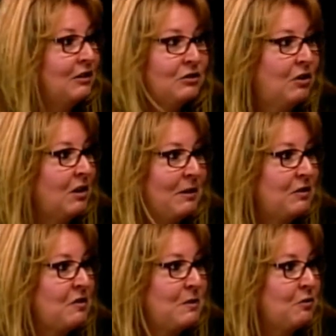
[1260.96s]
Talk about
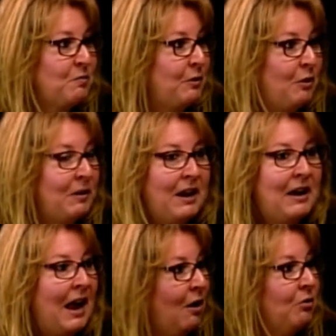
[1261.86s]
the speakers bureau and, and
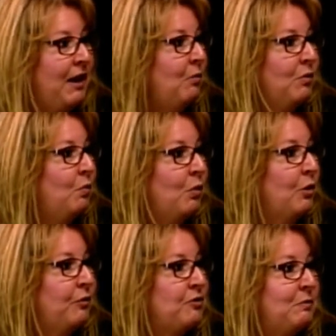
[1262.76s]
how that would
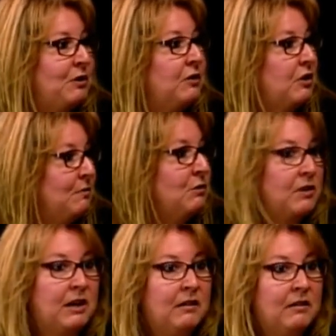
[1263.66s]
work for someone in the community.